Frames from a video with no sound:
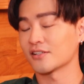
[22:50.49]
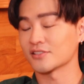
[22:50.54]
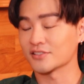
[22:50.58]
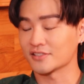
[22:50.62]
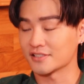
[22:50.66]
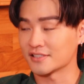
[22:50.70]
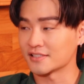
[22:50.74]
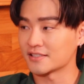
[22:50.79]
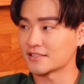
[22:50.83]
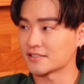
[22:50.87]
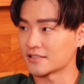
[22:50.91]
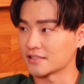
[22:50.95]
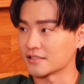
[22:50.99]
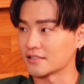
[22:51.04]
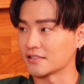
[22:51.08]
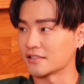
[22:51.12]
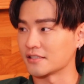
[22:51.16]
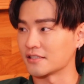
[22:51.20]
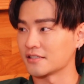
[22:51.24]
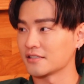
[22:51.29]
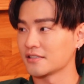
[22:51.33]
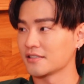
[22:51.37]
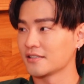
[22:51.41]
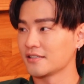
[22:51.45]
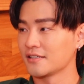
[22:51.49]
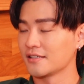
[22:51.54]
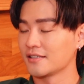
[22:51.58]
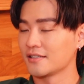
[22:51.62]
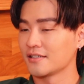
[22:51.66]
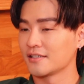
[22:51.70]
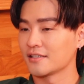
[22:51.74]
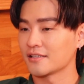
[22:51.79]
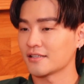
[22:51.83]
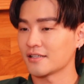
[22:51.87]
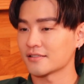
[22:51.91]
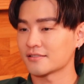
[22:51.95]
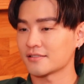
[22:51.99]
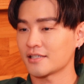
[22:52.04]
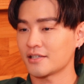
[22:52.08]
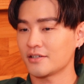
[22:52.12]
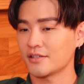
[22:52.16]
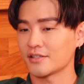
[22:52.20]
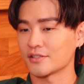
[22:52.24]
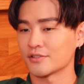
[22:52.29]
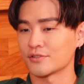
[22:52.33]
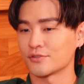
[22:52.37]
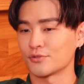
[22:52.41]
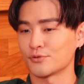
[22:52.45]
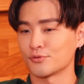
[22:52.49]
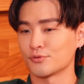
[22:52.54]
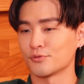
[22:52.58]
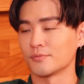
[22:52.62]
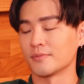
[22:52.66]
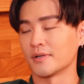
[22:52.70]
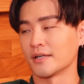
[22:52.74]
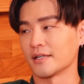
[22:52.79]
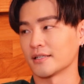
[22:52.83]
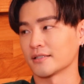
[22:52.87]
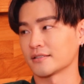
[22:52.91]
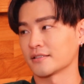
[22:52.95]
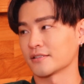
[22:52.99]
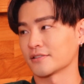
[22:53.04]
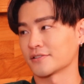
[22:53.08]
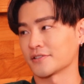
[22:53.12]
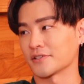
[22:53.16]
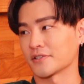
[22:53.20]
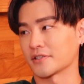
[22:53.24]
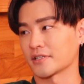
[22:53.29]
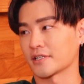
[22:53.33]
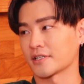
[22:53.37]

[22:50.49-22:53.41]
Consistently. That's how I grew my TikTok